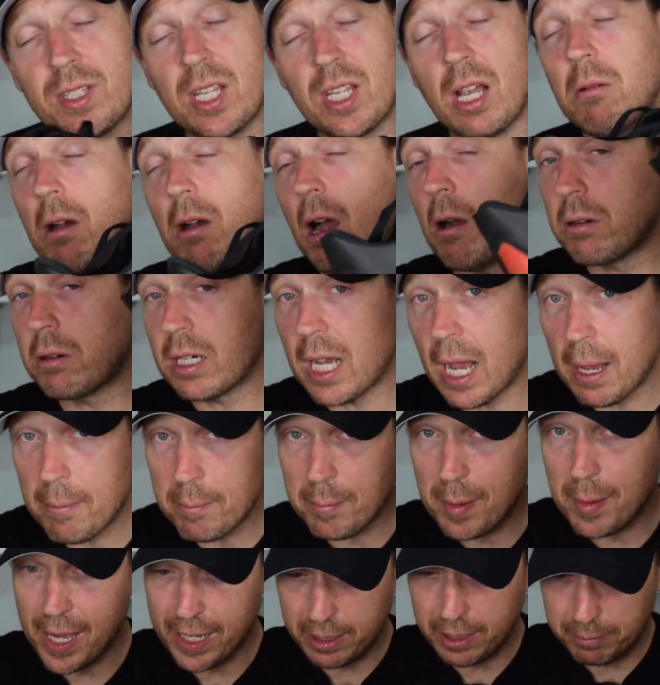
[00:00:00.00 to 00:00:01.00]
So I'll
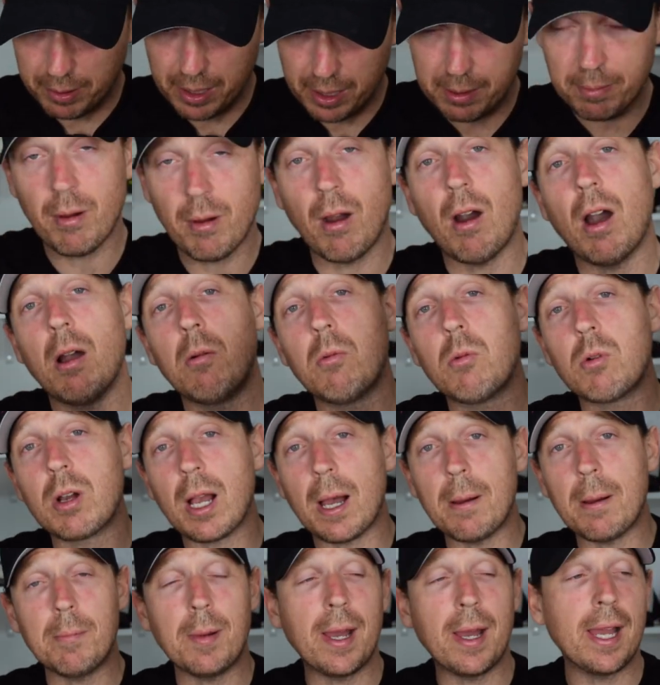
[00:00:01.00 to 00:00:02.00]
come back, people. I will
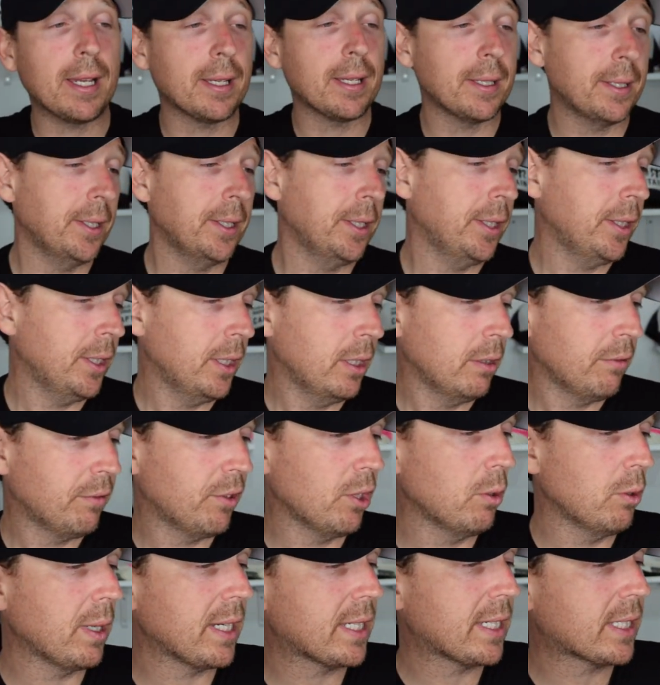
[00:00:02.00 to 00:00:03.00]
come back a
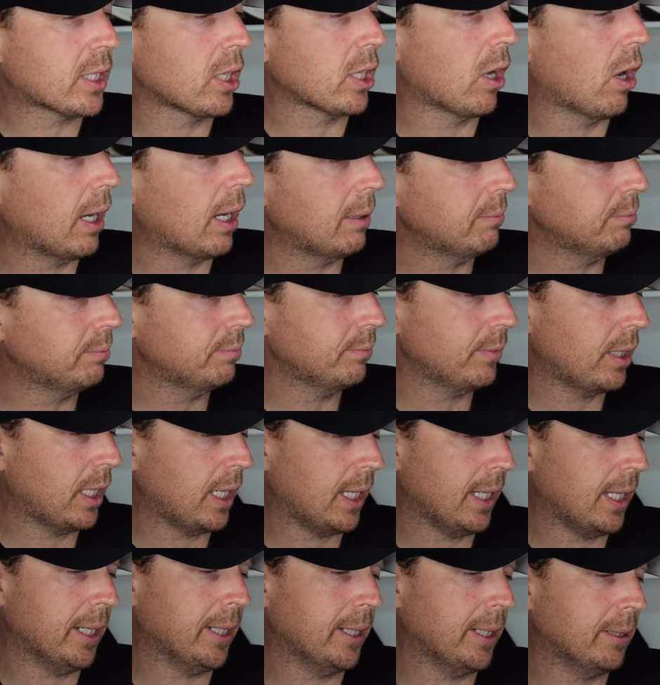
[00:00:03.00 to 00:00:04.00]
few weeks time,
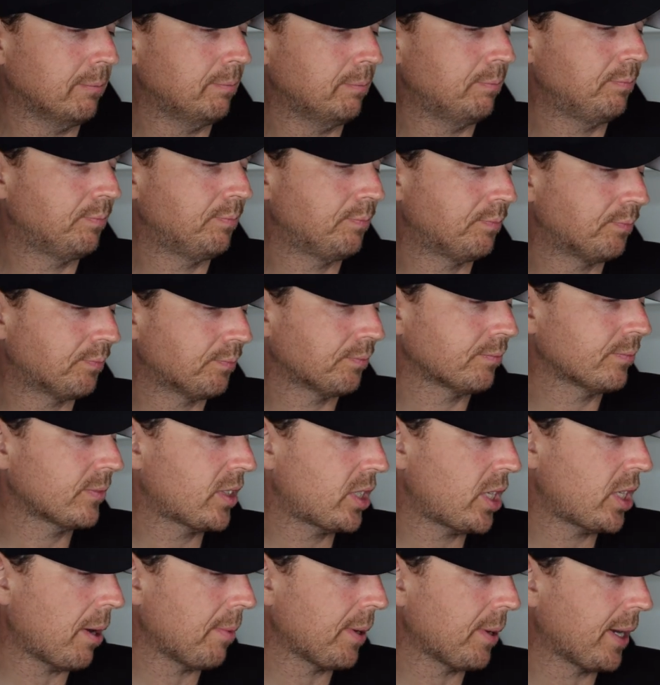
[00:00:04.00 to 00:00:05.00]

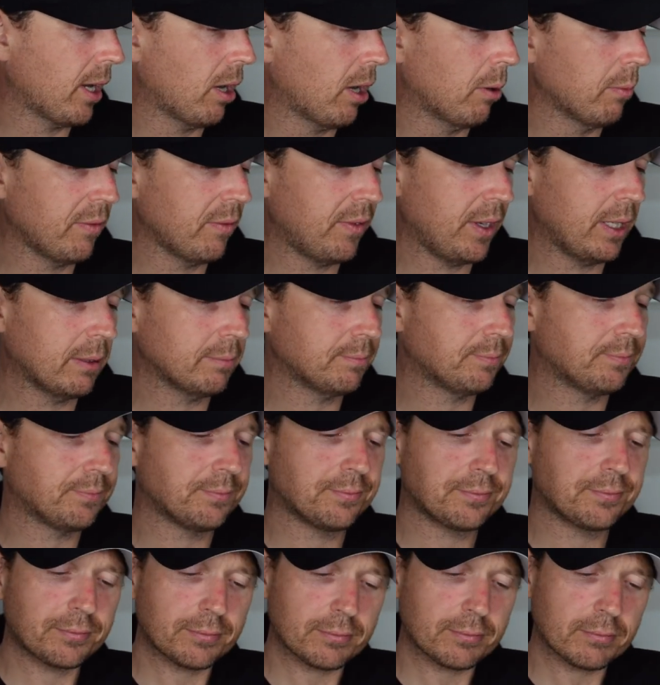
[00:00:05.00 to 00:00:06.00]
see how we get on with it,
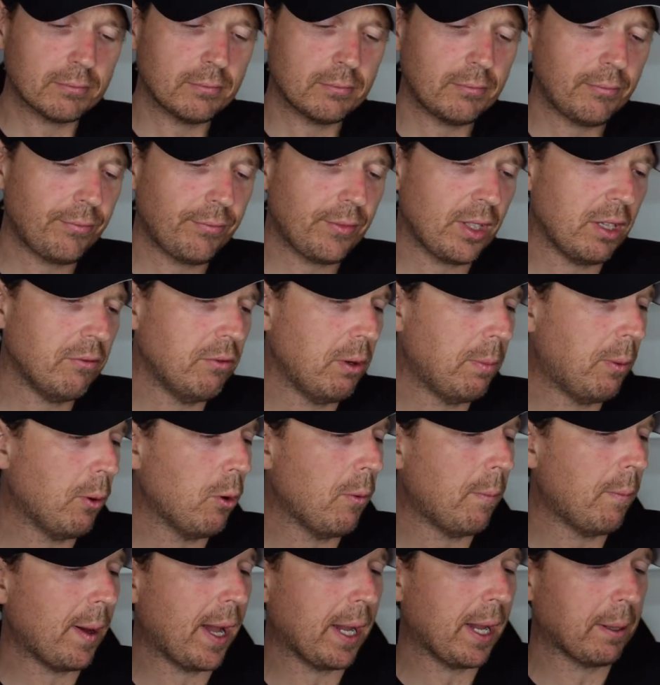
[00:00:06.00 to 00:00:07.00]

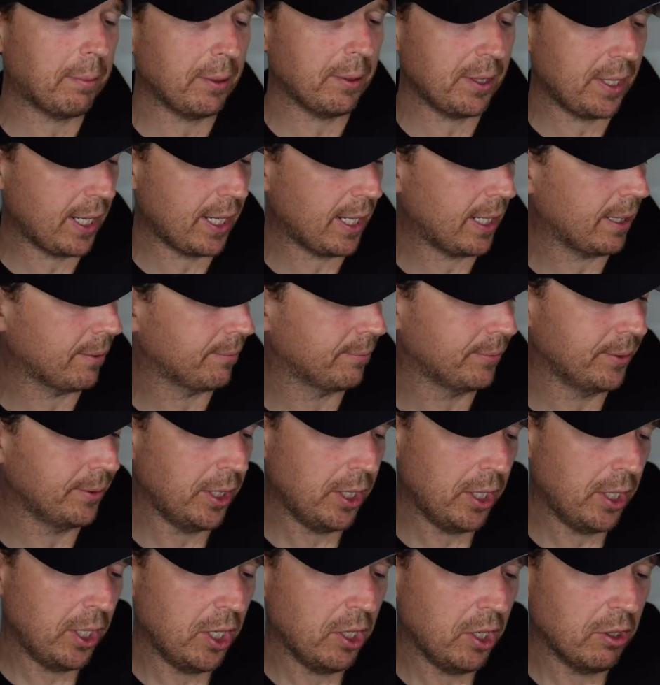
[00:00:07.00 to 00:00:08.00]
report back. But yeah,
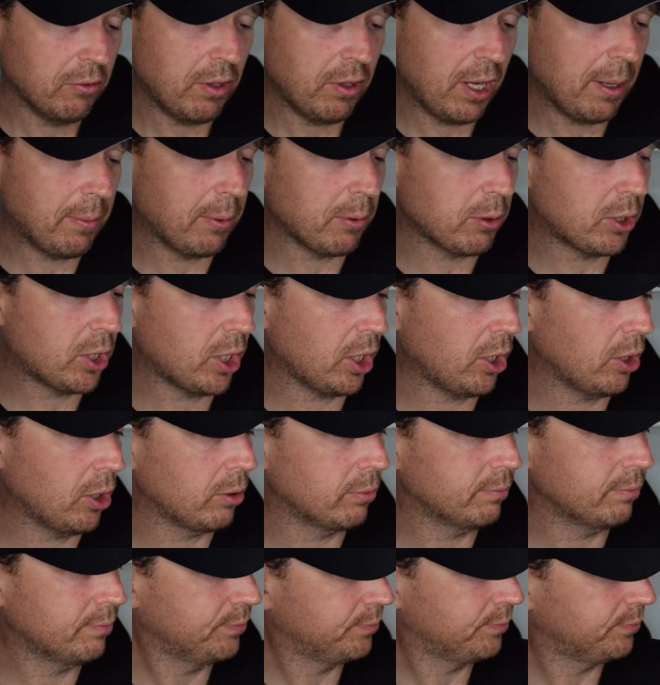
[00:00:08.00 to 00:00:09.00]
Rebel
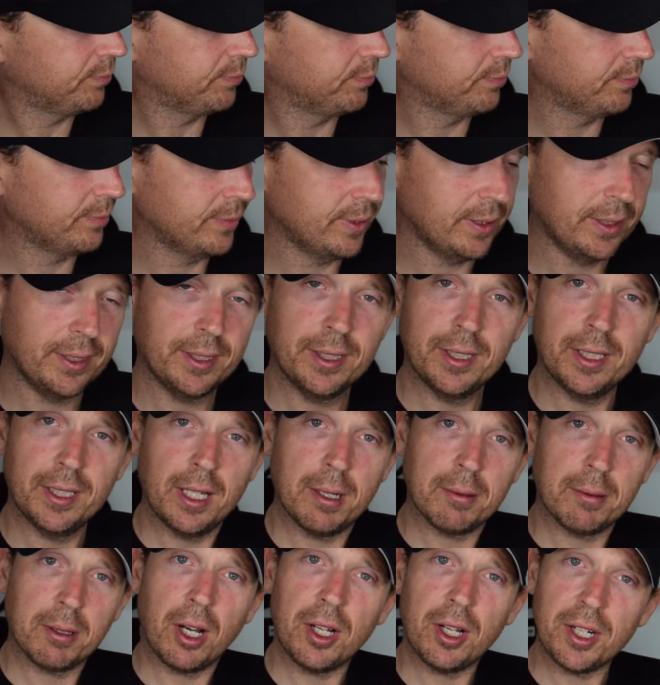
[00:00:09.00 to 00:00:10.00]
2,
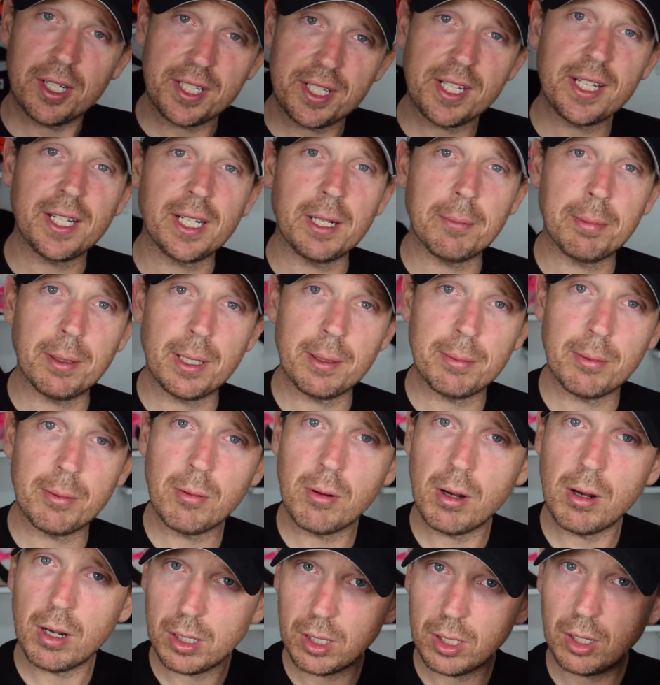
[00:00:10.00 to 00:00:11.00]
kind of digging it,
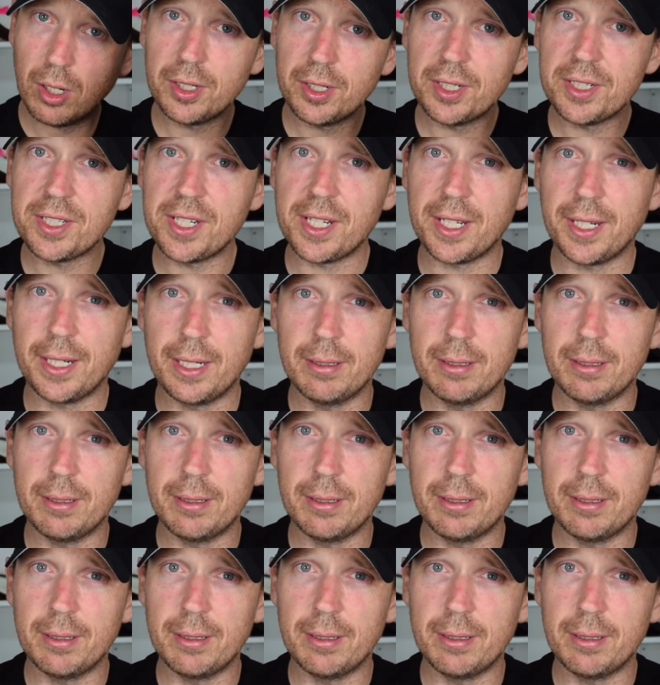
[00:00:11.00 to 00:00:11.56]
people, kind of digging